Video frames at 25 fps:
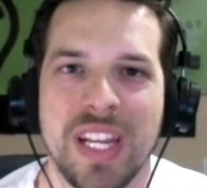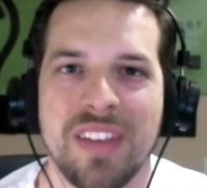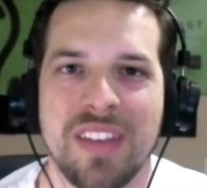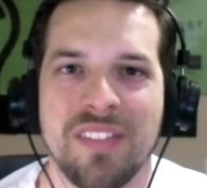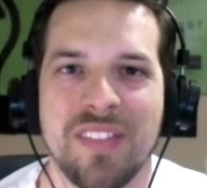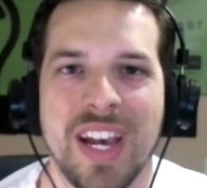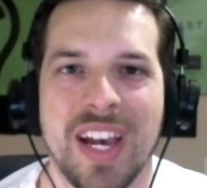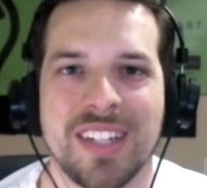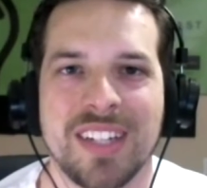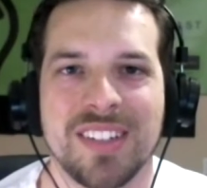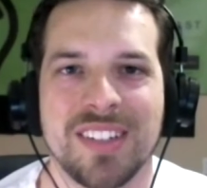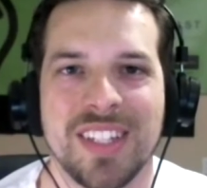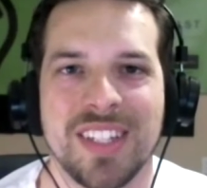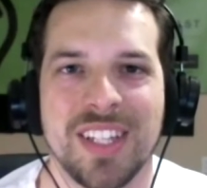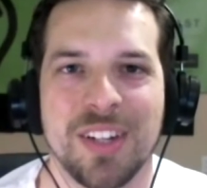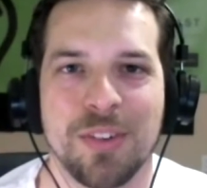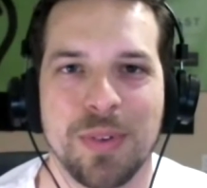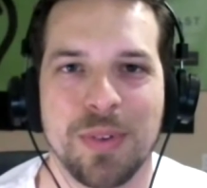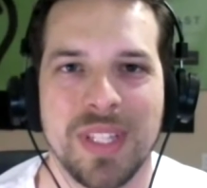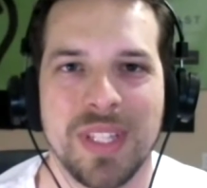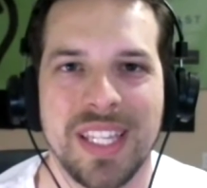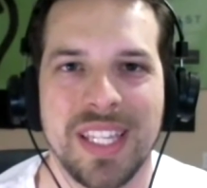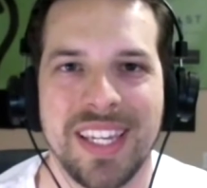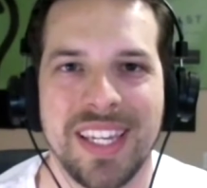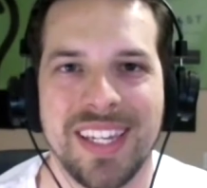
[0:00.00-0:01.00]
factor that
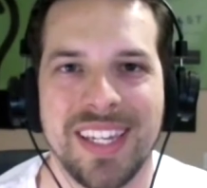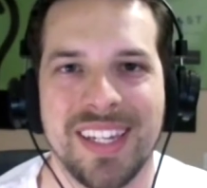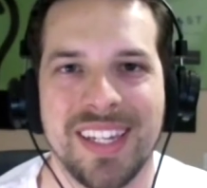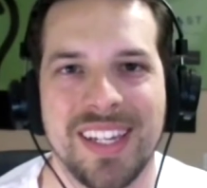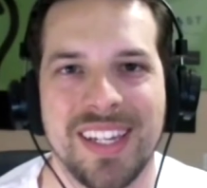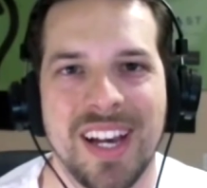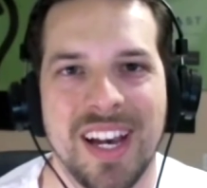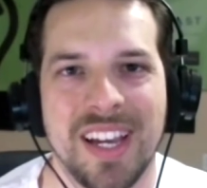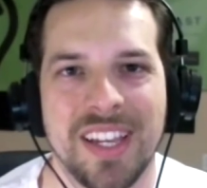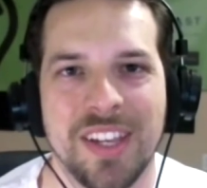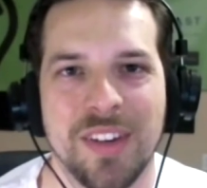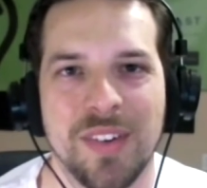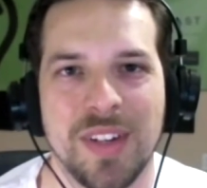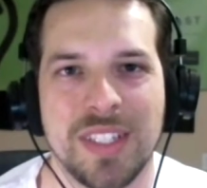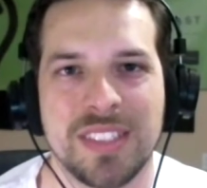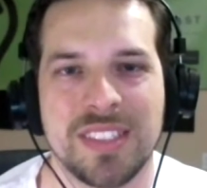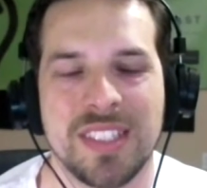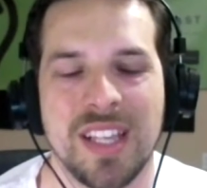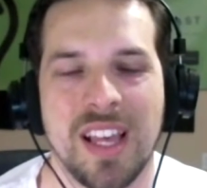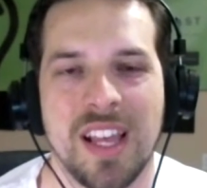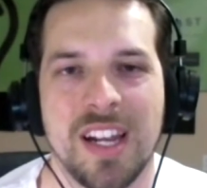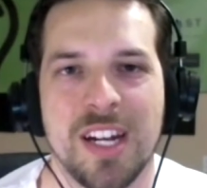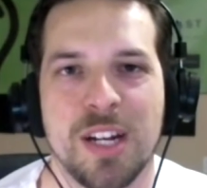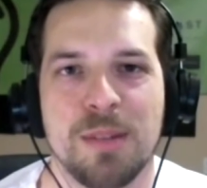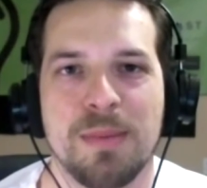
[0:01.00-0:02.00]
really got you
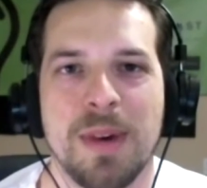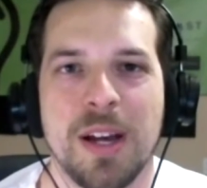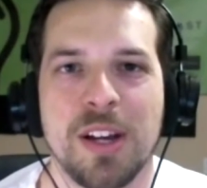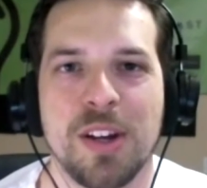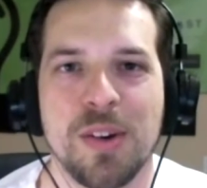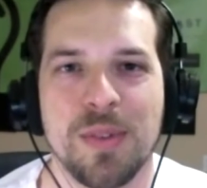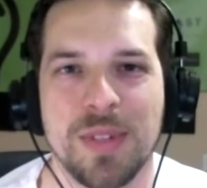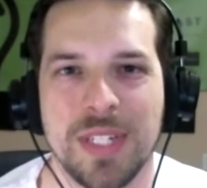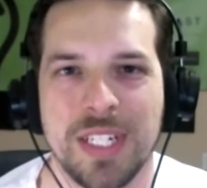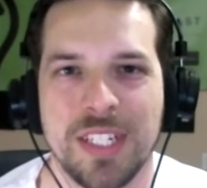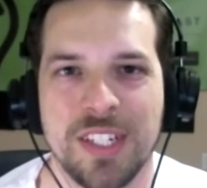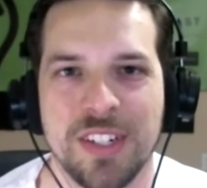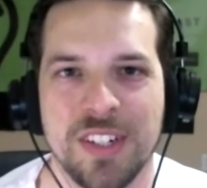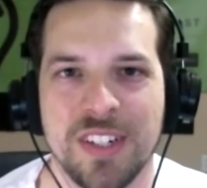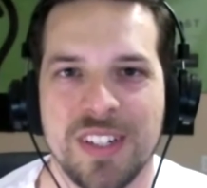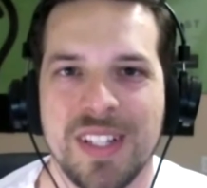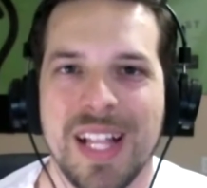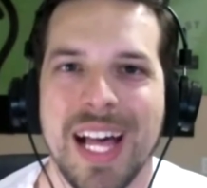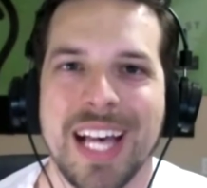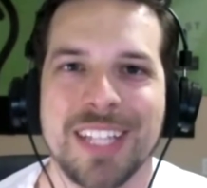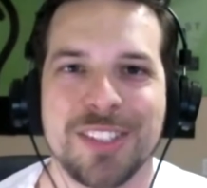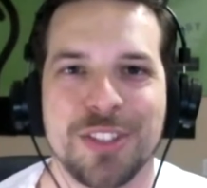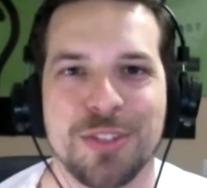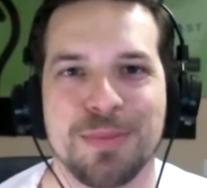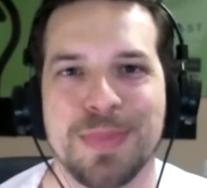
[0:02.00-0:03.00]
excited about going into a
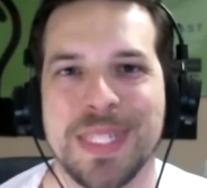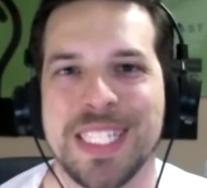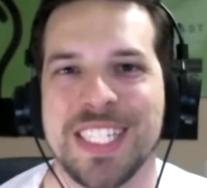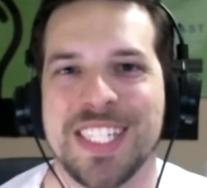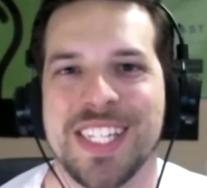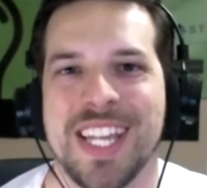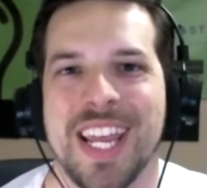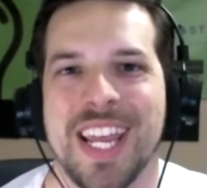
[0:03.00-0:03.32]
classroom each day?